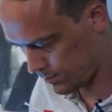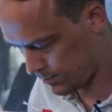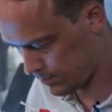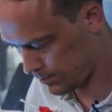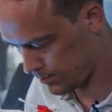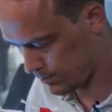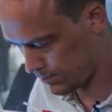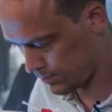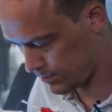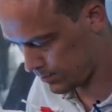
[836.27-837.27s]

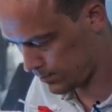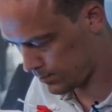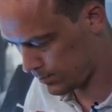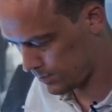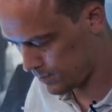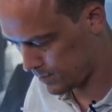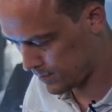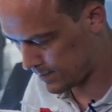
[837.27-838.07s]
(no one is talking)